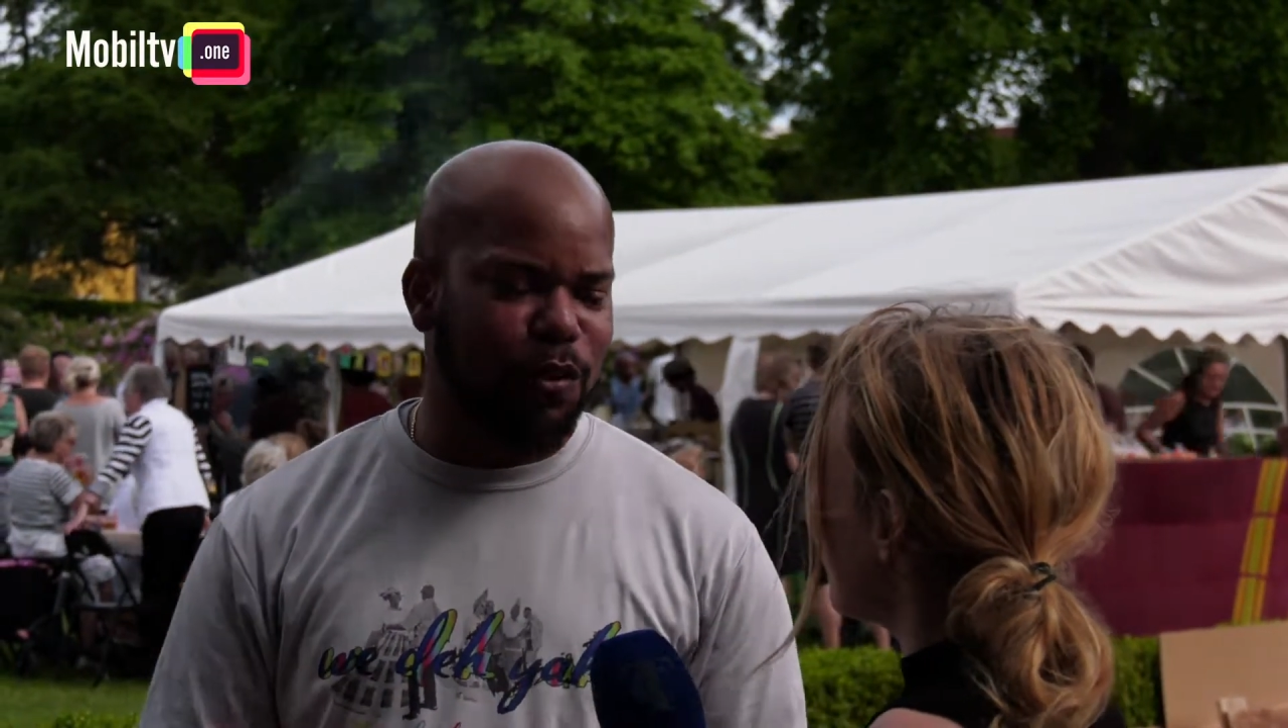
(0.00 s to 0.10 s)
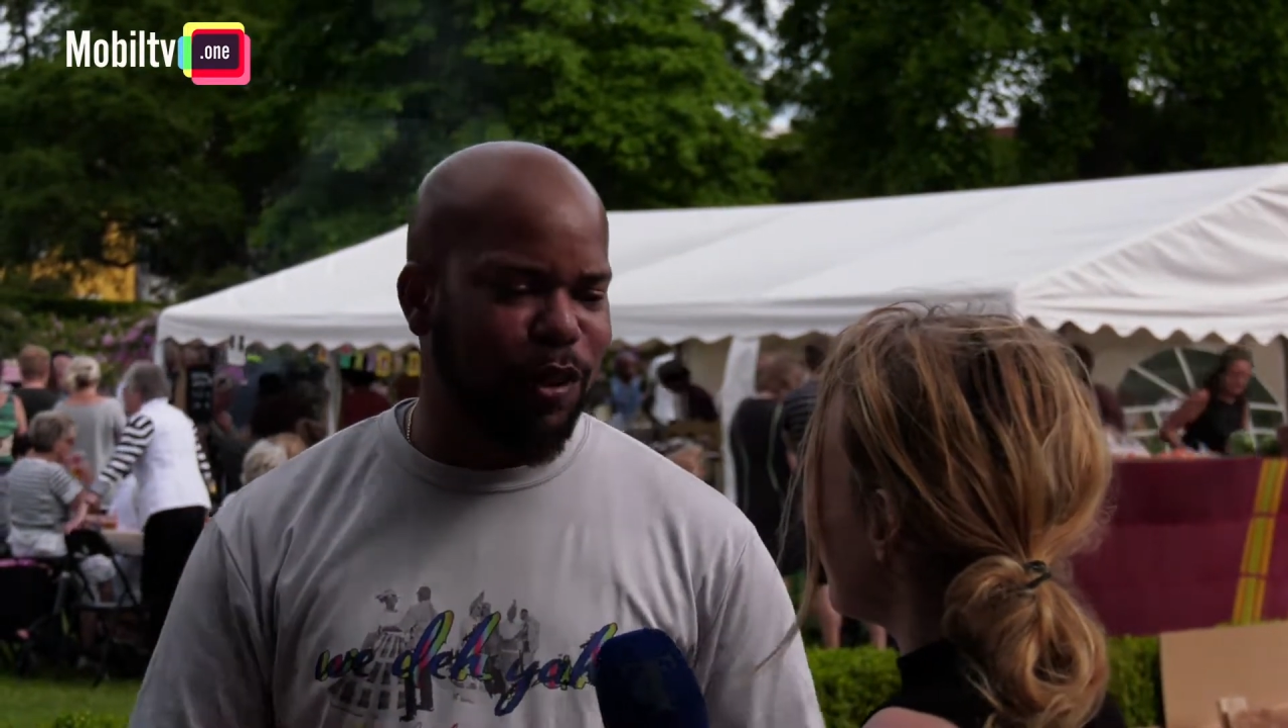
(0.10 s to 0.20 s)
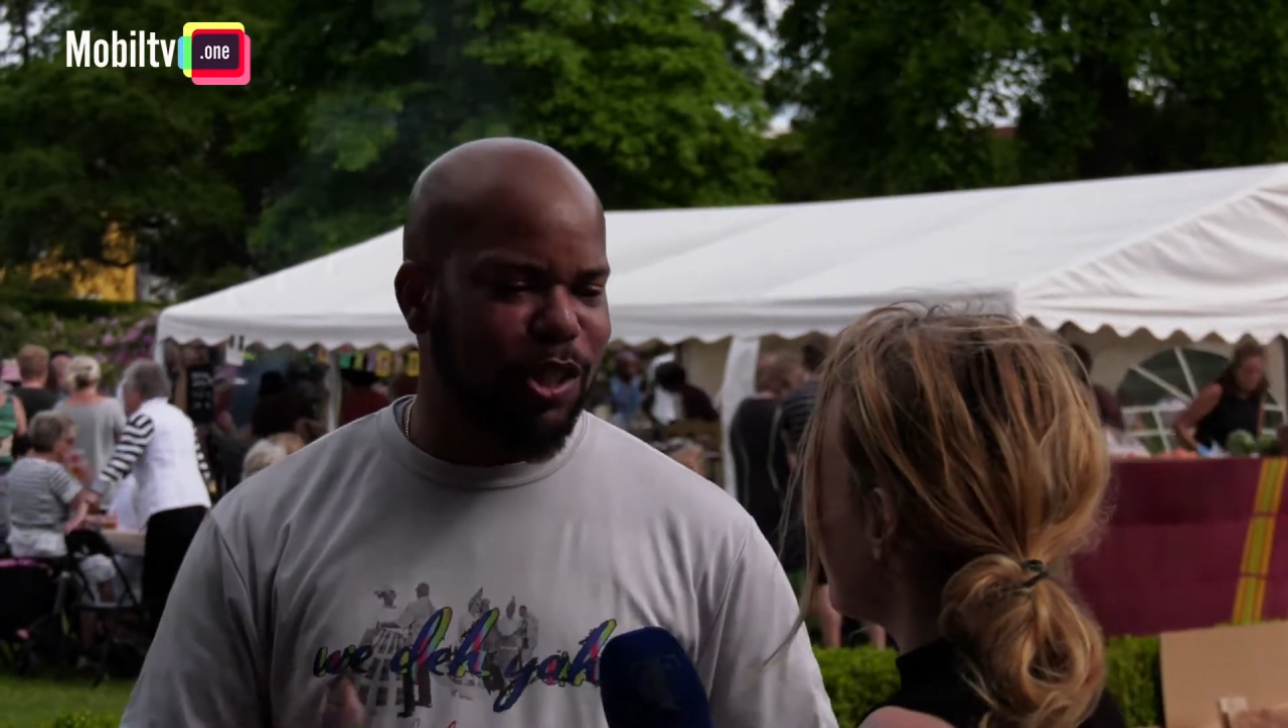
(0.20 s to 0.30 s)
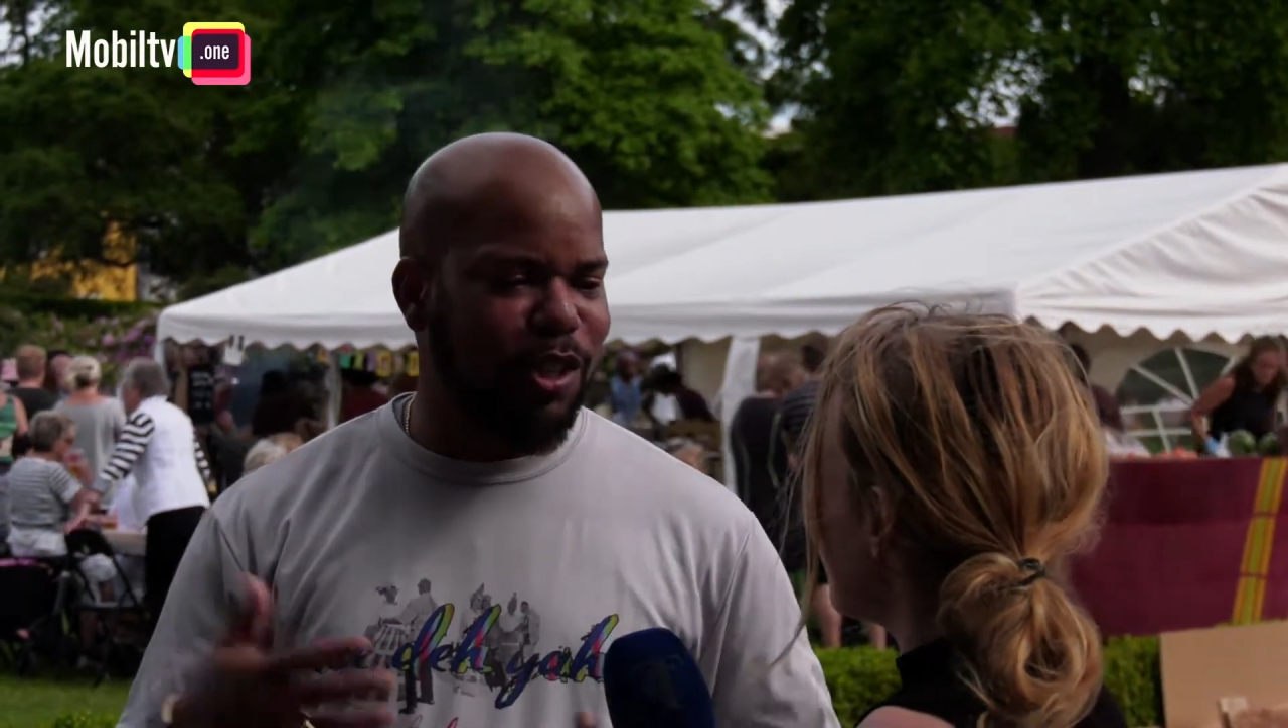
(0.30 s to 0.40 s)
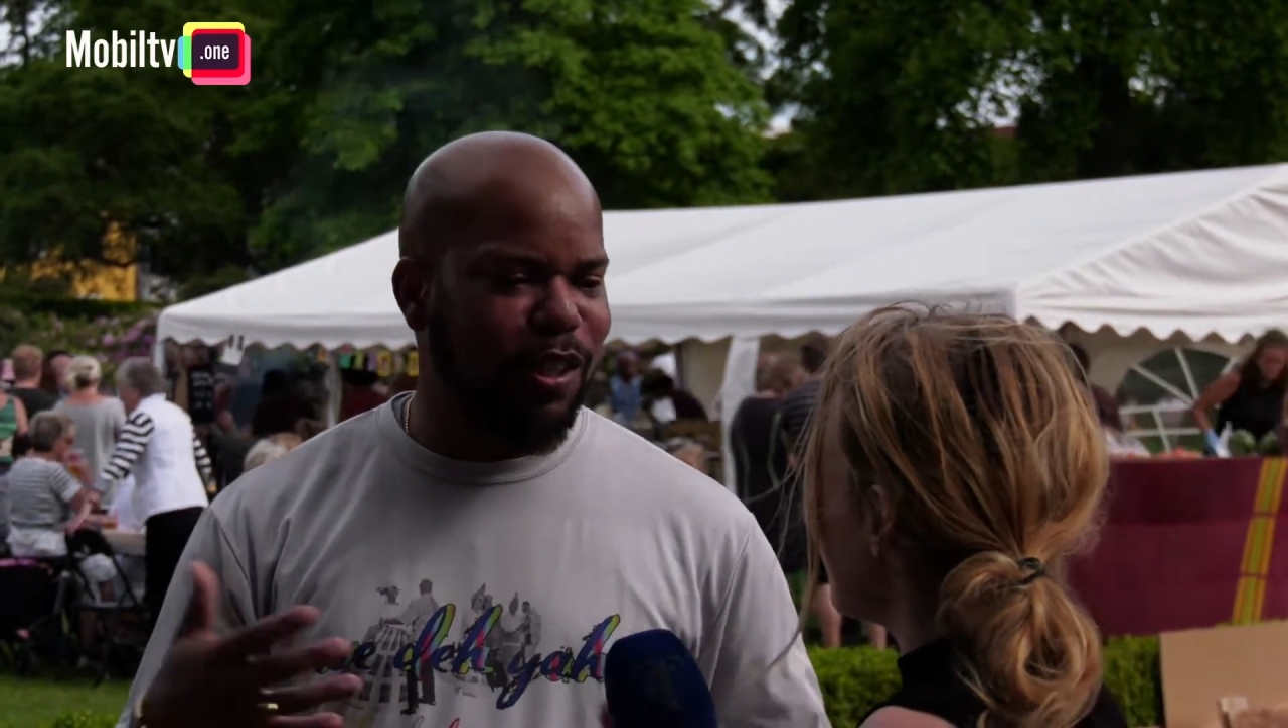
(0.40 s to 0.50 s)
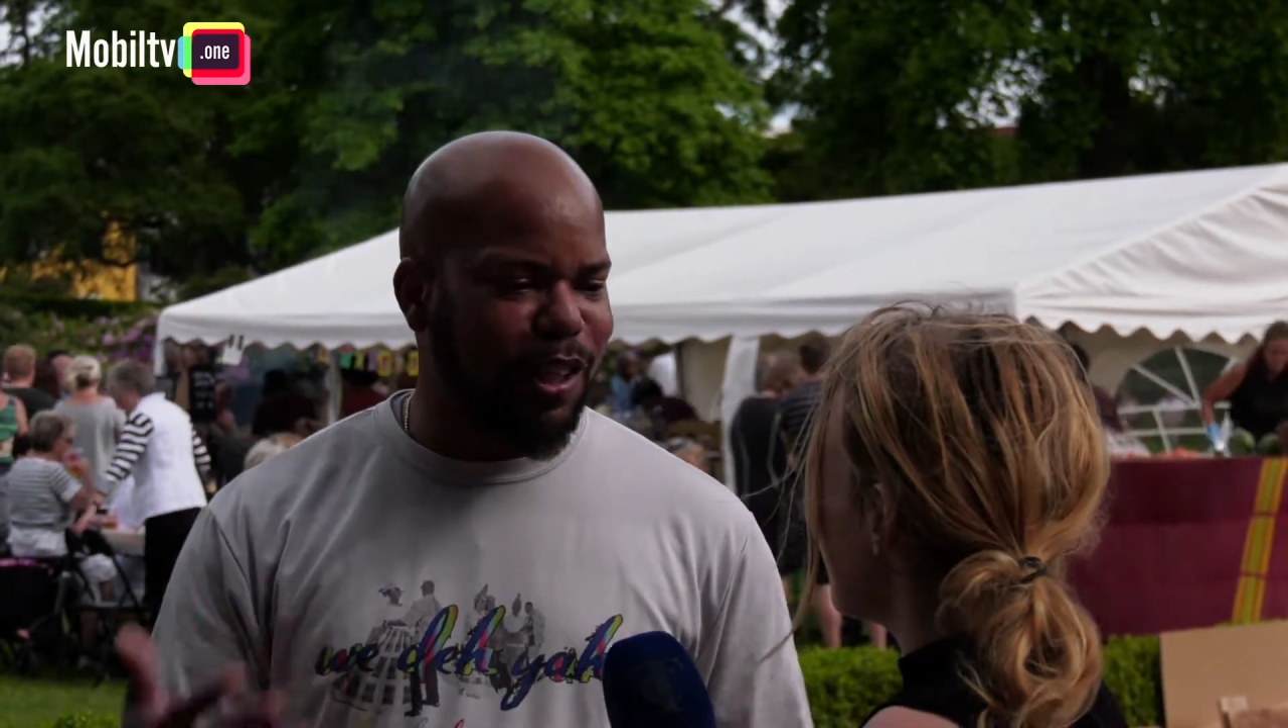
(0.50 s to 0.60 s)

traditional